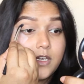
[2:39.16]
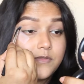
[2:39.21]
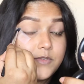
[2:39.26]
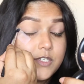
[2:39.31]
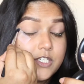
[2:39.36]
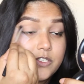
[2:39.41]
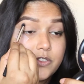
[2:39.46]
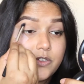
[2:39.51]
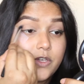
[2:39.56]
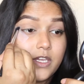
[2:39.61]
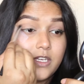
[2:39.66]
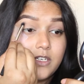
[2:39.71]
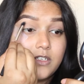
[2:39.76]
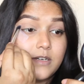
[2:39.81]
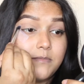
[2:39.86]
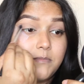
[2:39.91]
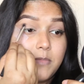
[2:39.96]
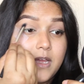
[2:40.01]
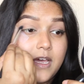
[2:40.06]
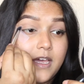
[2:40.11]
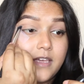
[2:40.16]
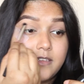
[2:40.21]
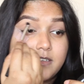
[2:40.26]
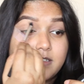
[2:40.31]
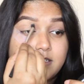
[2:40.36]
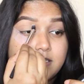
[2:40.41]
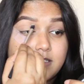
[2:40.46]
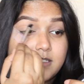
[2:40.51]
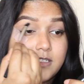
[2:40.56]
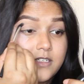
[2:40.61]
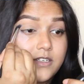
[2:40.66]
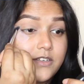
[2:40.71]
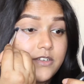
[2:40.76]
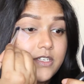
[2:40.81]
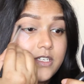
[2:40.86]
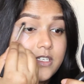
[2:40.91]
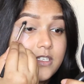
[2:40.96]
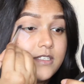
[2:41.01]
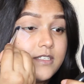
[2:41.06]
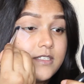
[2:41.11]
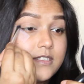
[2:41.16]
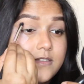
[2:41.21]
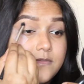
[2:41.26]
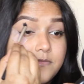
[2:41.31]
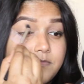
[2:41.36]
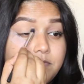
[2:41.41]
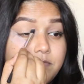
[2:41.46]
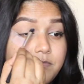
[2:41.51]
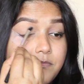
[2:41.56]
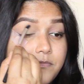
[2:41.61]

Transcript: I'm just going to apply that in the crease.